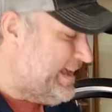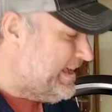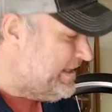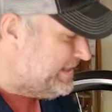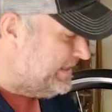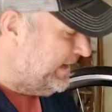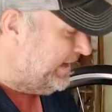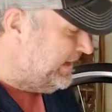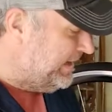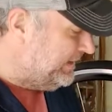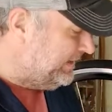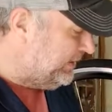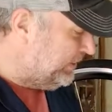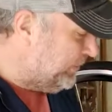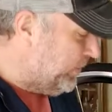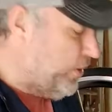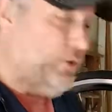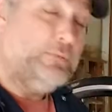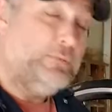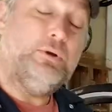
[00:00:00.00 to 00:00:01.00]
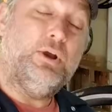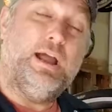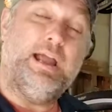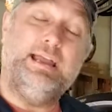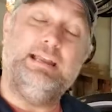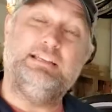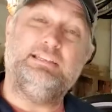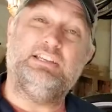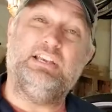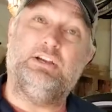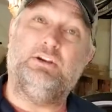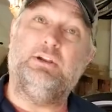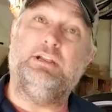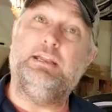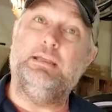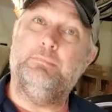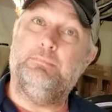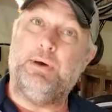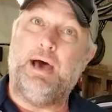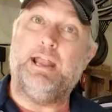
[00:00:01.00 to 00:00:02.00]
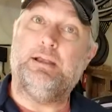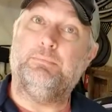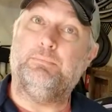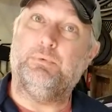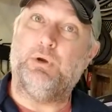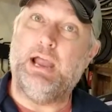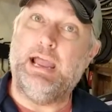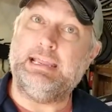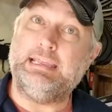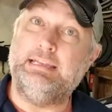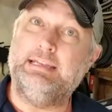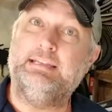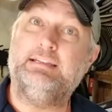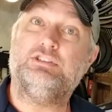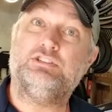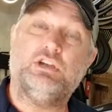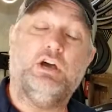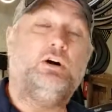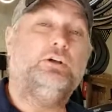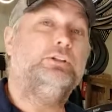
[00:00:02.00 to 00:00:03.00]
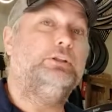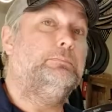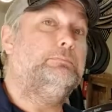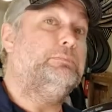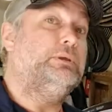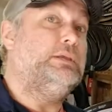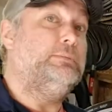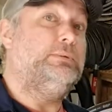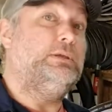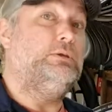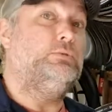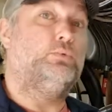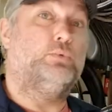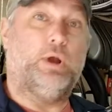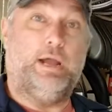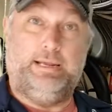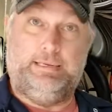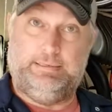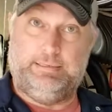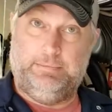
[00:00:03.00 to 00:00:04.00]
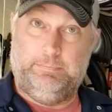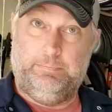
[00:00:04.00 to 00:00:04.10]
Their own proprietary bottom bracket. It is called a BB Right.